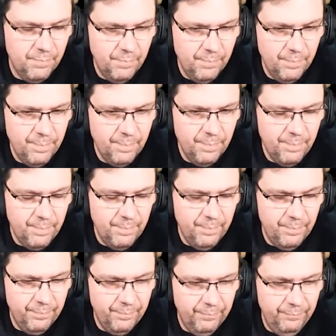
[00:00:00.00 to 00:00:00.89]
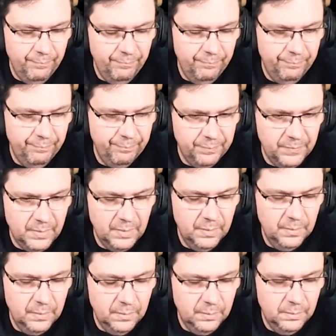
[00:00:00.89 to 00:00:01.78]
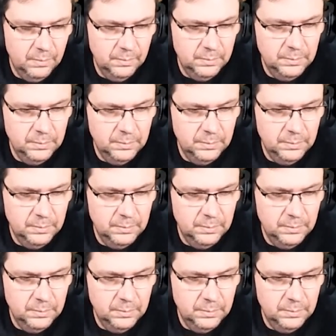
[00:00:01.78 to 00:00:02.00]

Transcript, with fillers: the coldness, the survival.